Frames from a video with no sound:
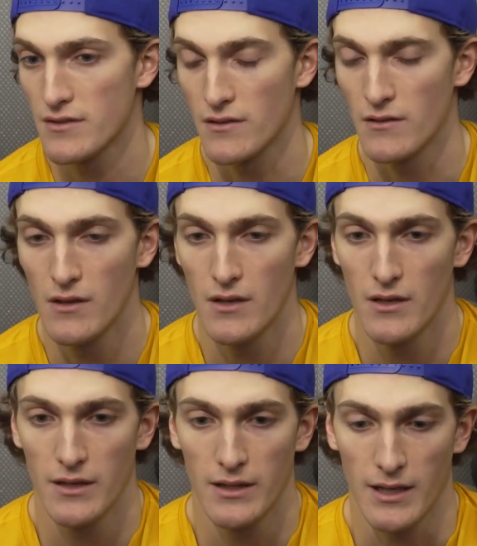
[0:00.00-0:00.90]
So
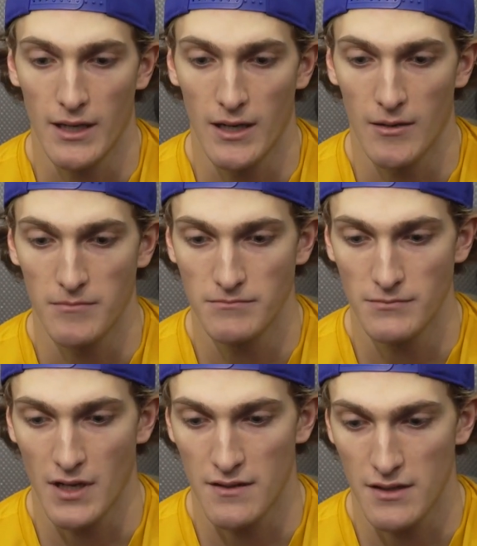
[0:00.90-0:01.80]

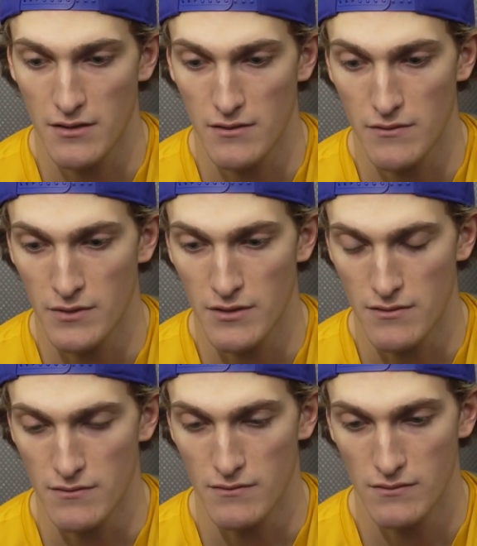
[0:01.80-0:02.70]
I think when
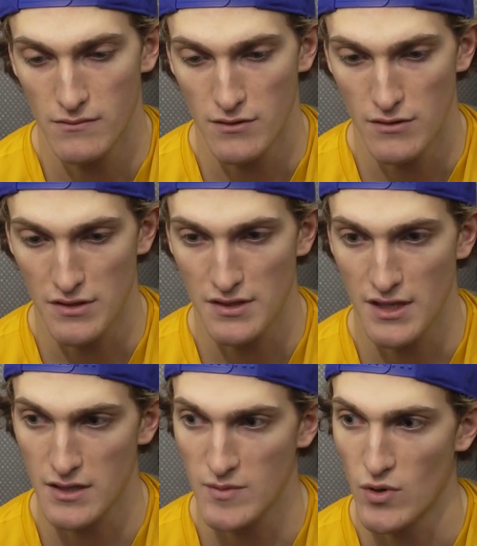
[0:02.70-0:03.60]
you just
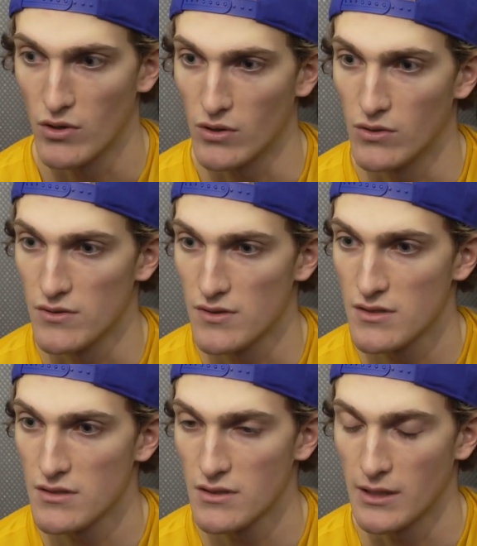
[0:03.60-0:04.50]
set small goals,